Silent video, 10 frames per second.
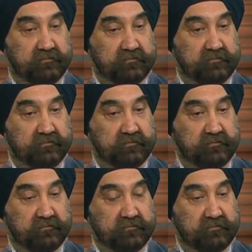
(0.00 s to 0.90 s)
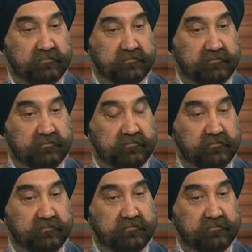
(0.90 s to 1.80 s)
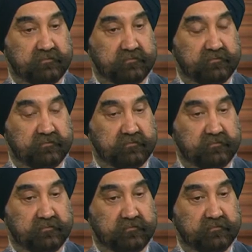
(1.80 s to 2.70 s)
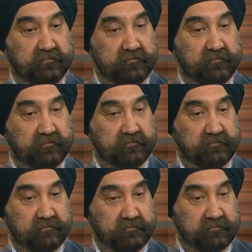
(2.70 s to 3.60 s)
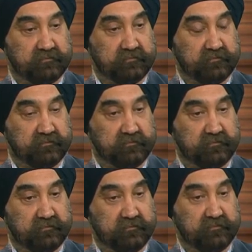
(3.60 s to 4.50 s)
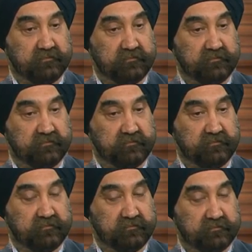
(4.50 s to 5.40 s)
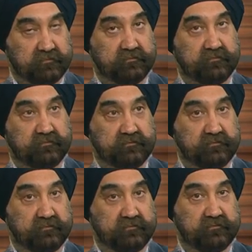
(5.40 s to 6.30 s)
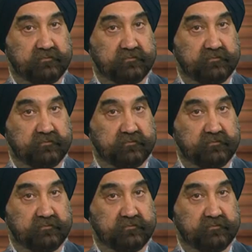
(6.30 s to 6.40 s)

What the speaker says: No words are spoken by the person on screen.